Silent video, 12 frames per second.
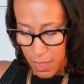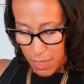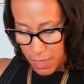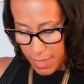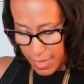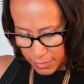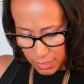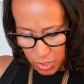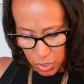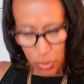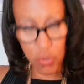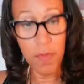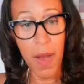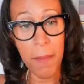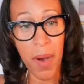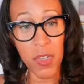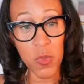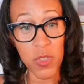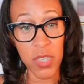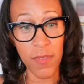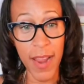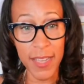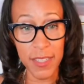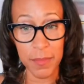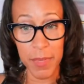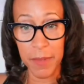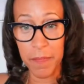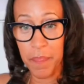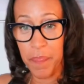Yes, it's true. My boss was harassing me.